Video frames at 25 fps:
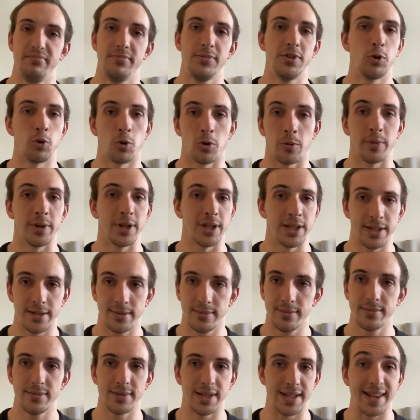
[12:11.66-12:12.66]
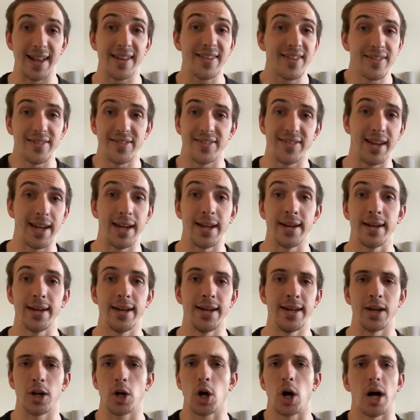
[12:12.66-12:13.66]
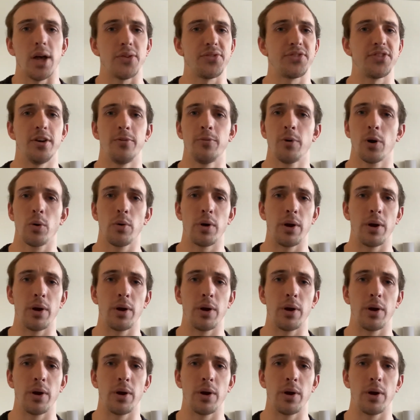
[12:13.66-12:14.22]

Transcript: normally. Like that's insane. And it costs somewhere